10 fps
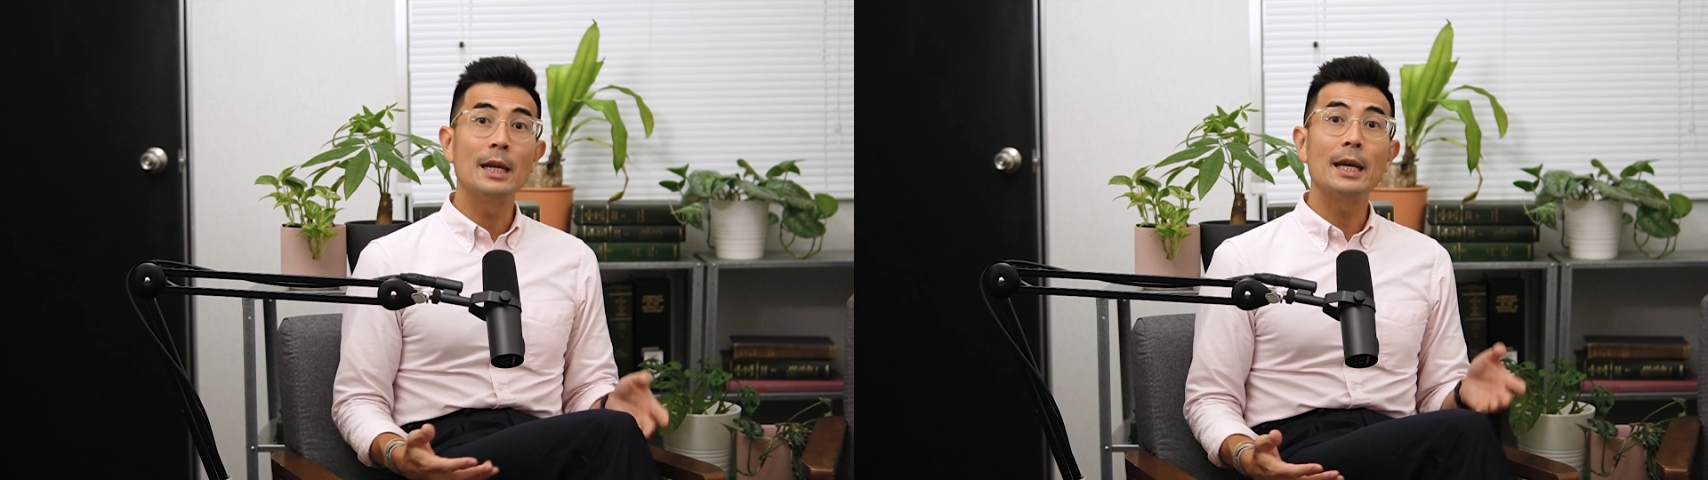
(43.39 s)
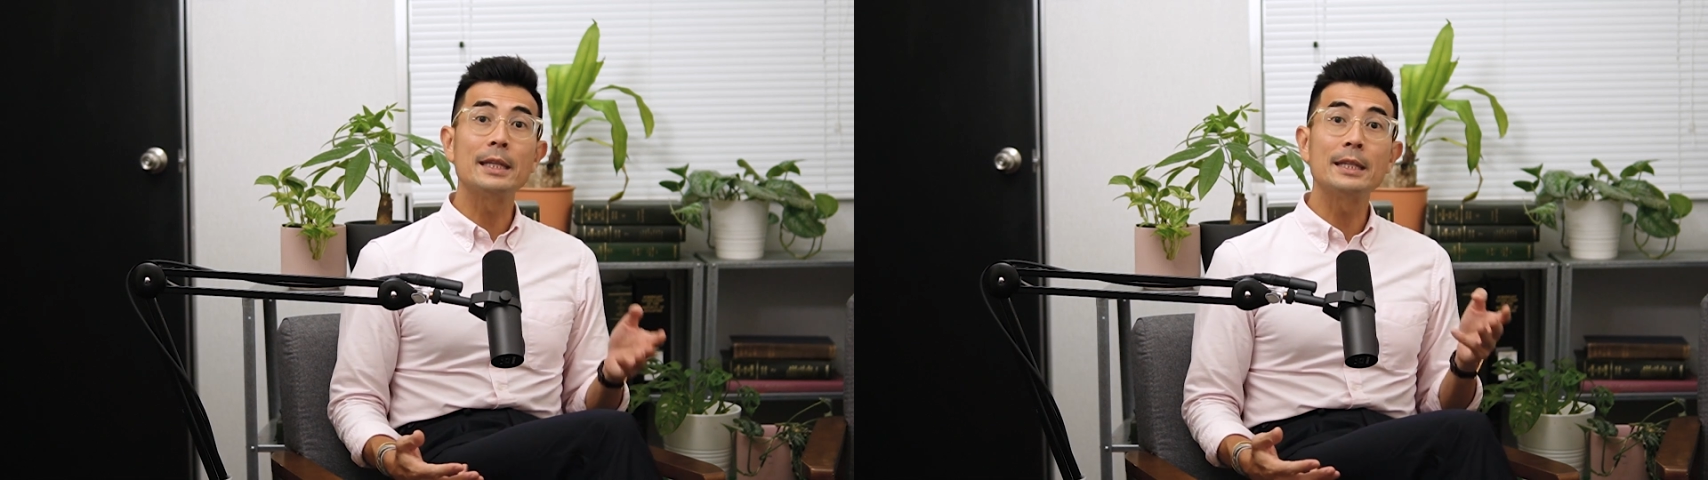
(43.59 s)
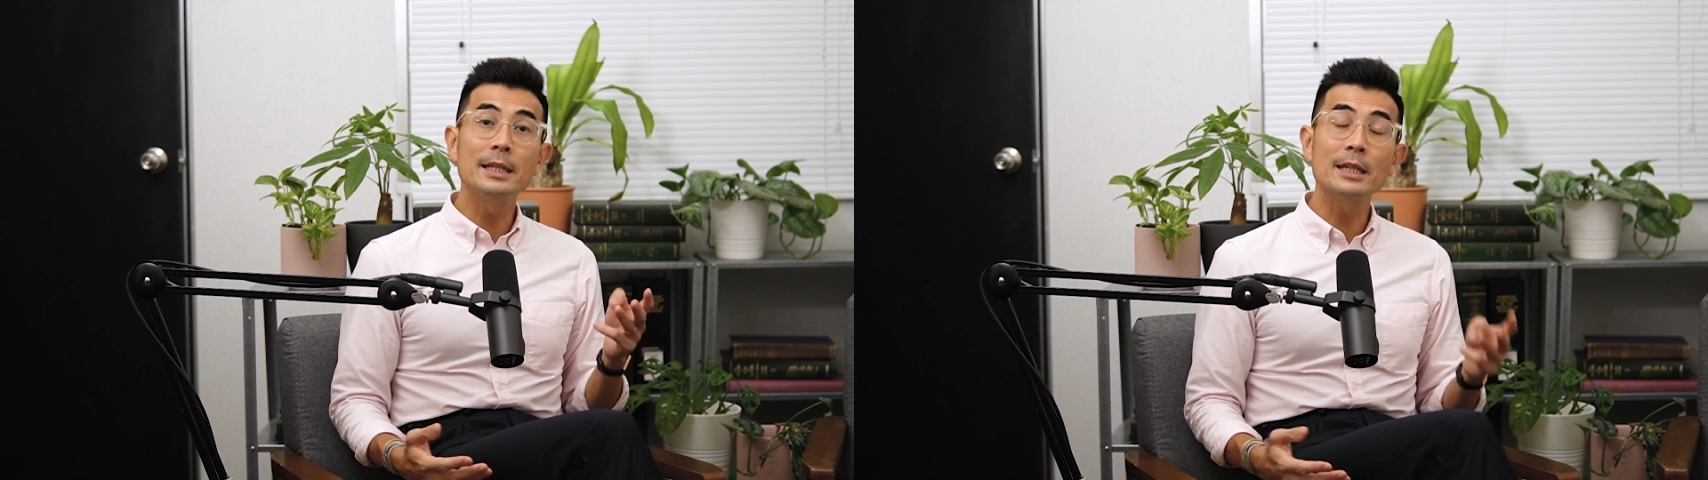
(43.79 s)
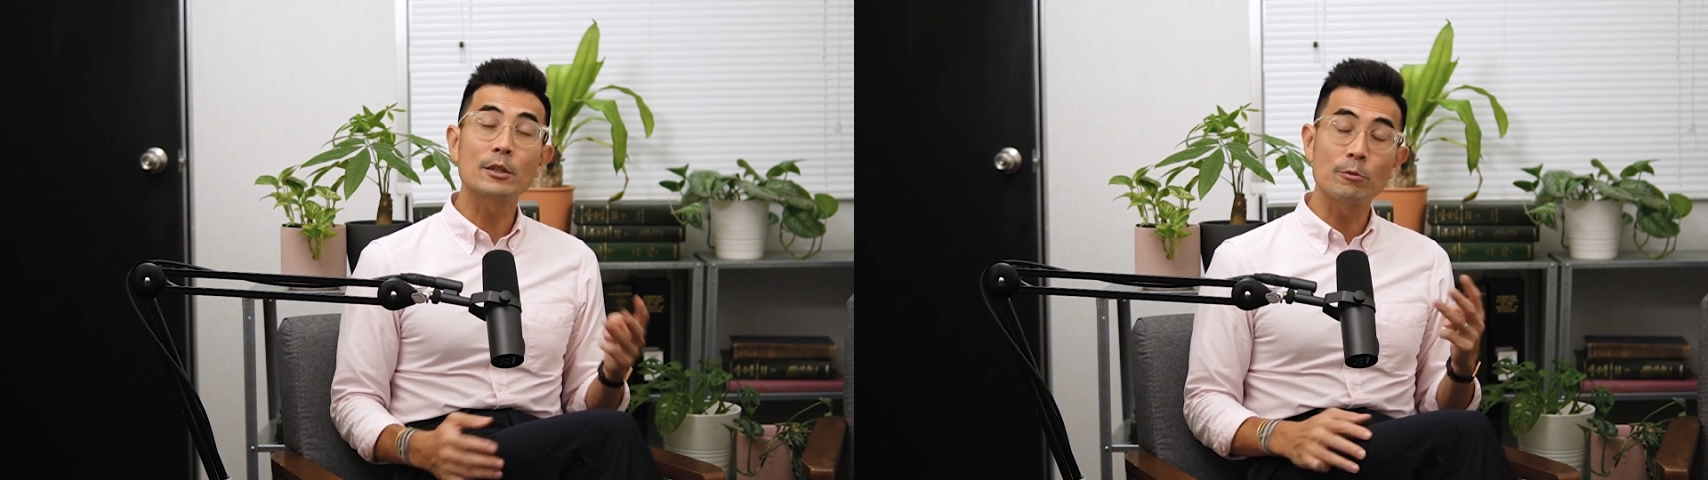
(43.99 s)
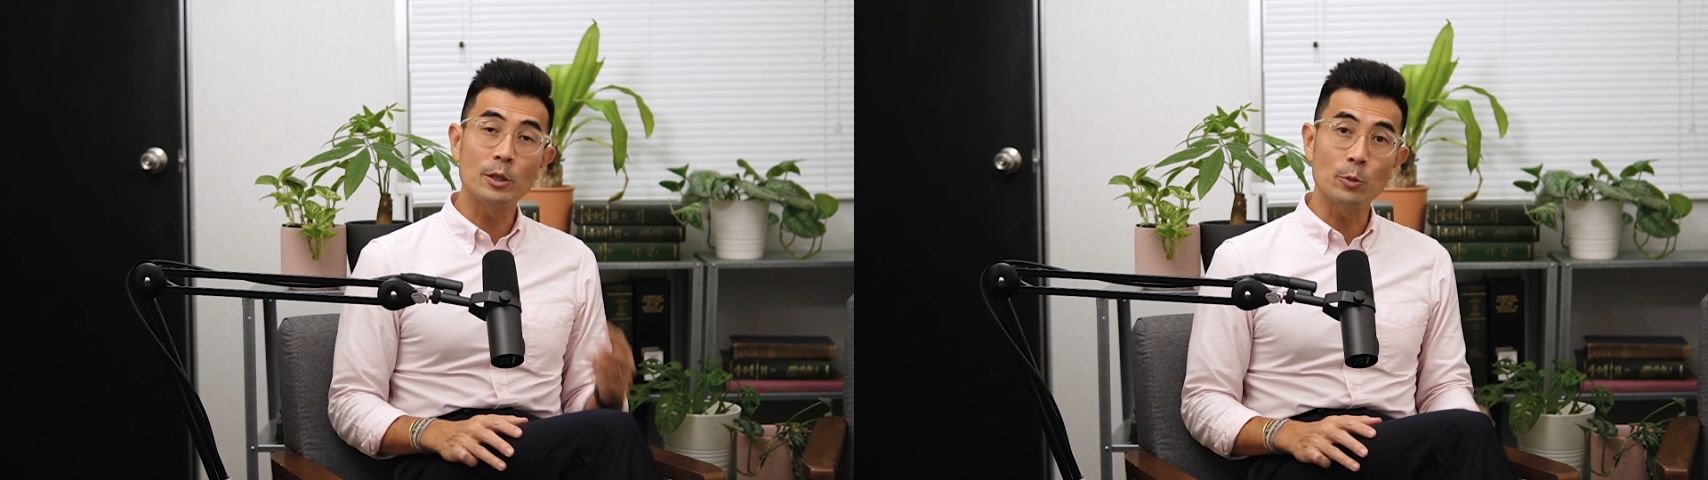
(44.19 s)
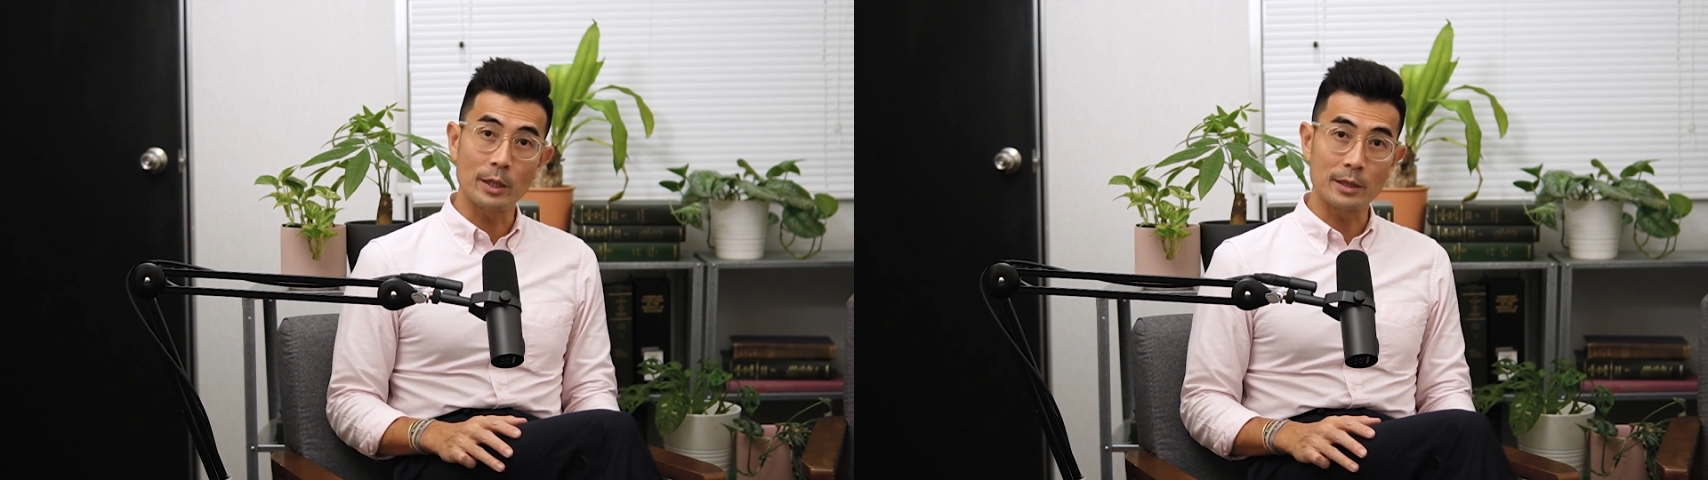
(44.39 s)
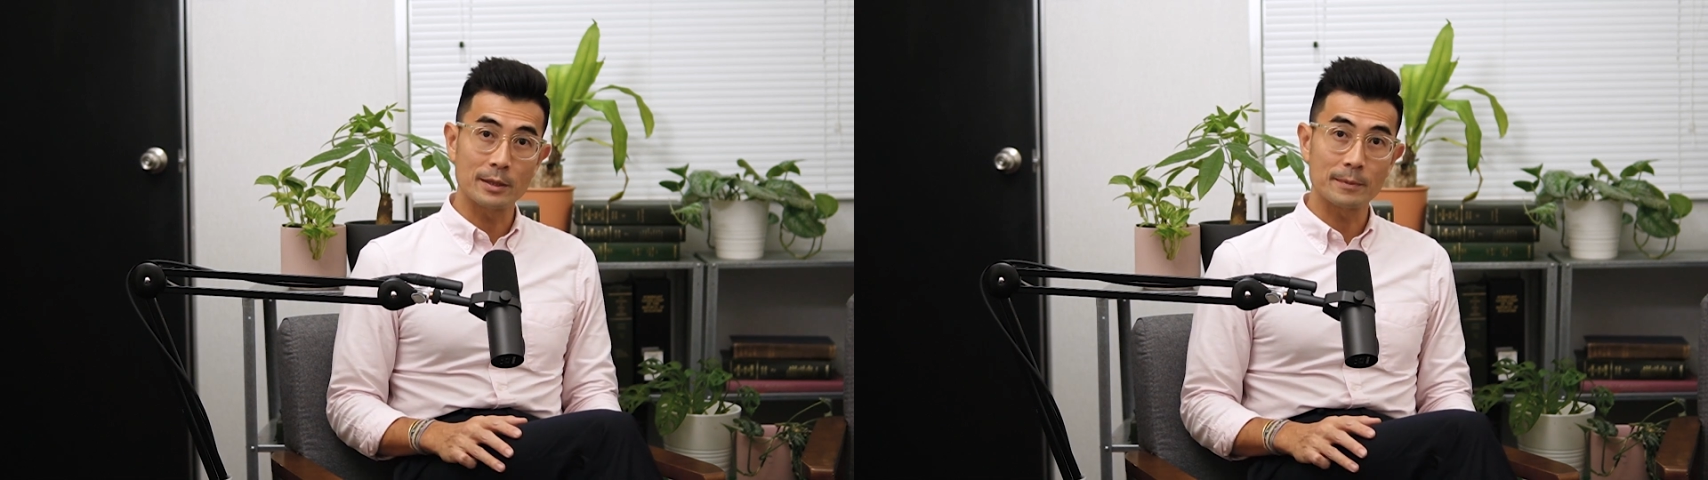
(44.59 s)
and here are 3 ways.